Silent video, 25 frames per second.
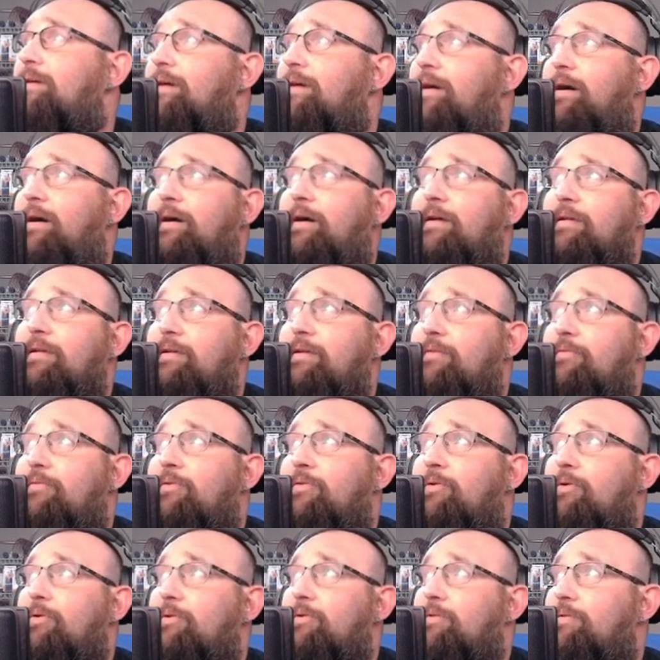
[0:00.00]
I have
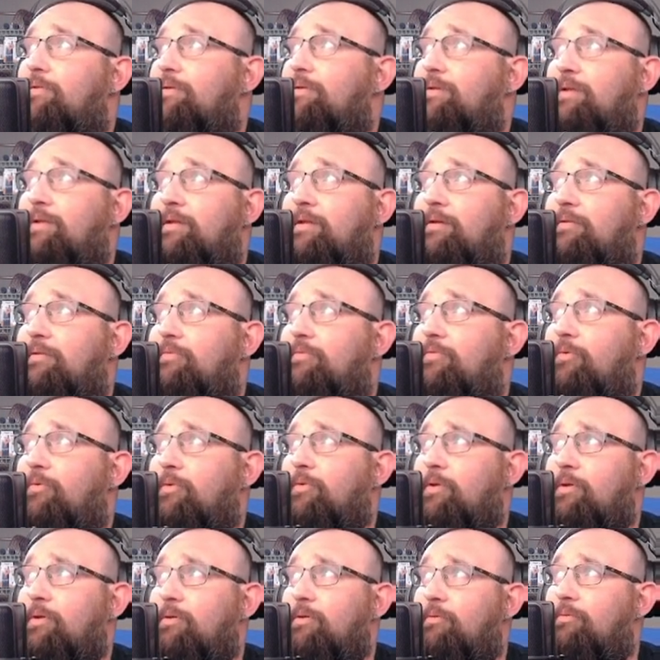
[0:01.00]
cooked the dinner for
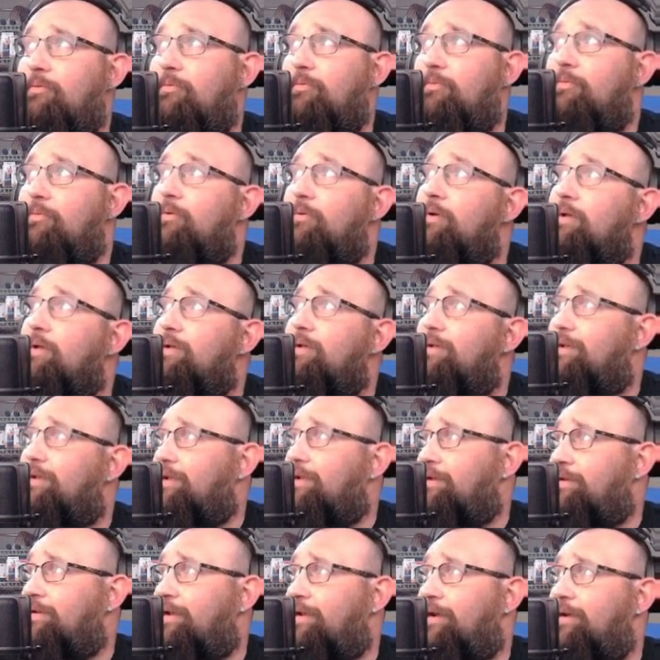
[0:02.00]
you,
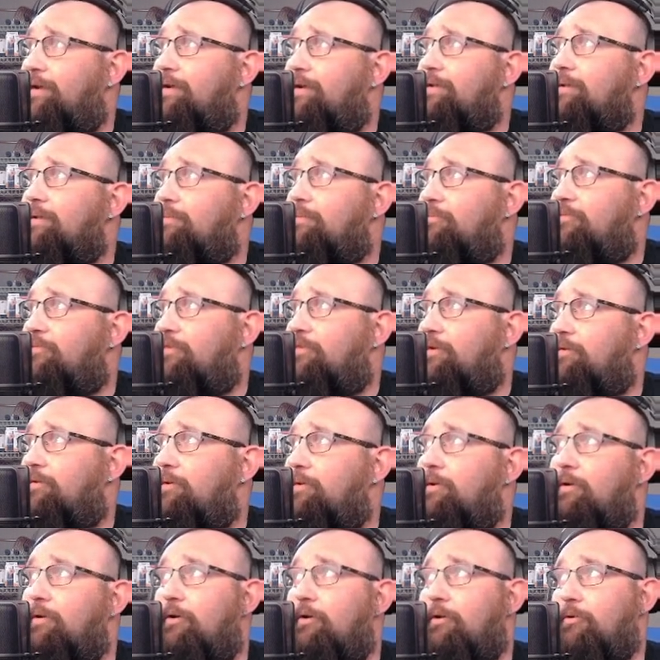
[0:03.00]
and I am very
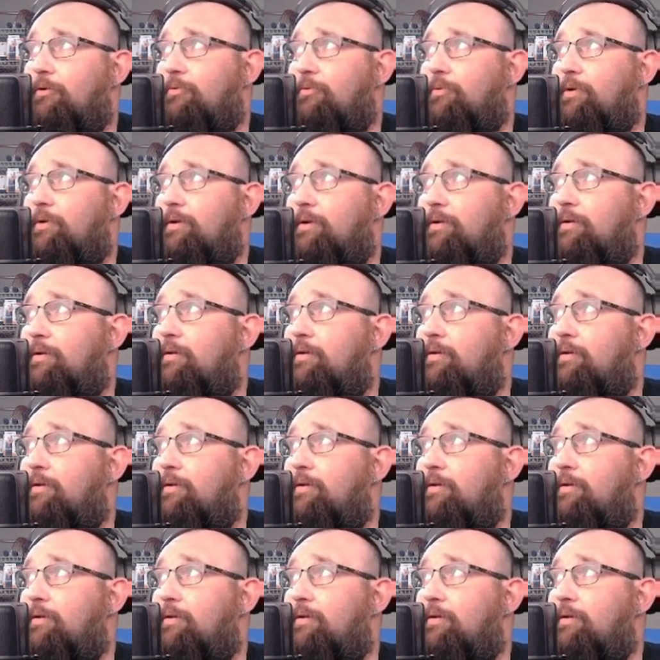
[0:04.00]
hungry.